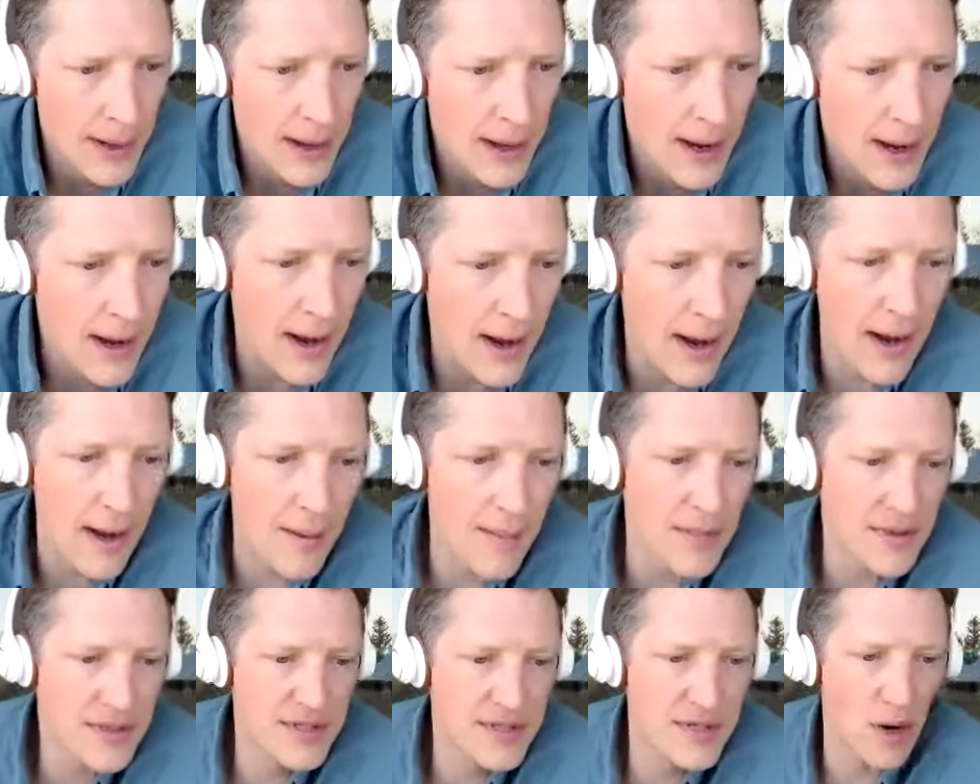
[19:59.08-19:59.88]

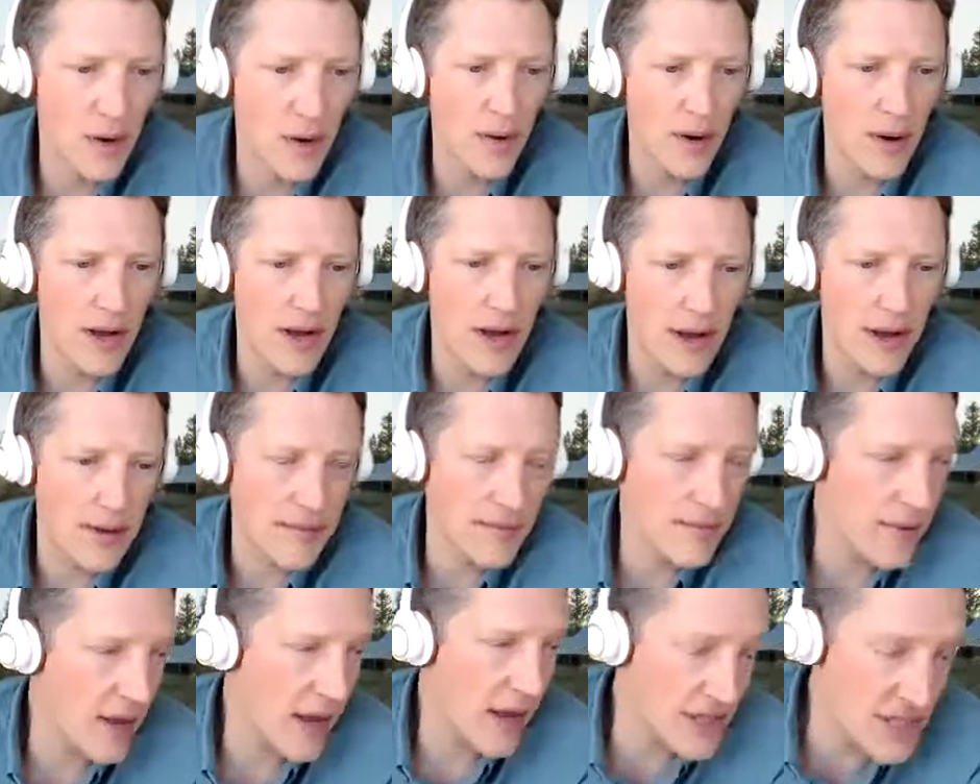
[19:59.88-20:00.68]
So
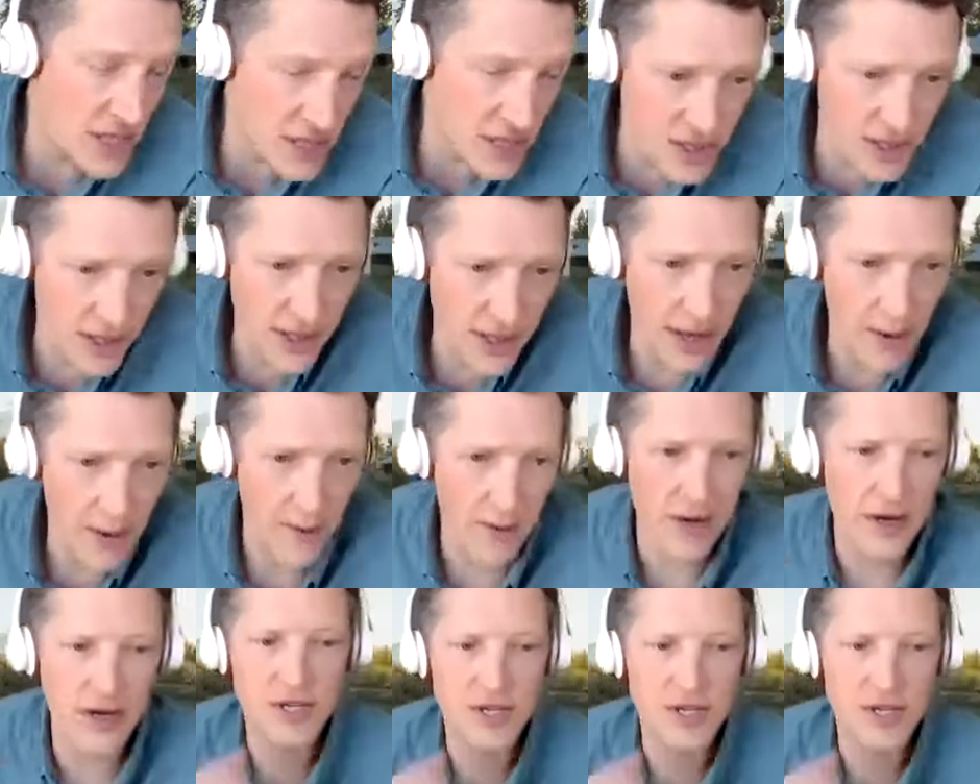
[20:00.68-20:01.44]
additionally, I wanted to